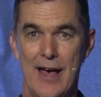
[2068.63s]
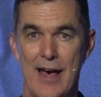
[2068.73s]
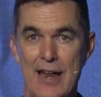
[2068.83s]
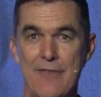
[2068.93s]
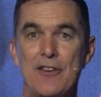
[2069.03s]

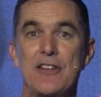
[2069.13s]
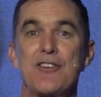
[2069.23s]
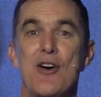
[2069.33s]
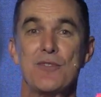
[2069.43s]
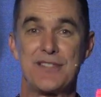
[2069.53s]
And if it
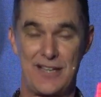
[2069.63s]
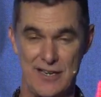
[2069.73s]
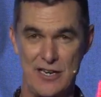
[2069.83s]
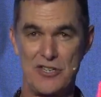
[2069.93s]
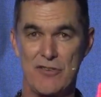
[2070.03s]
determines the
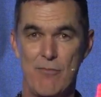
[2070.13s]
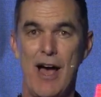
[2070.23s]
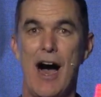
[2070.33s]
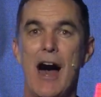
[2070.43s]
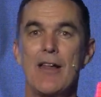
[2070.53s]
condition of my
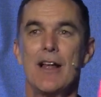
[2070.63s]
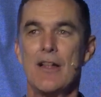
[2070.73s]
heart,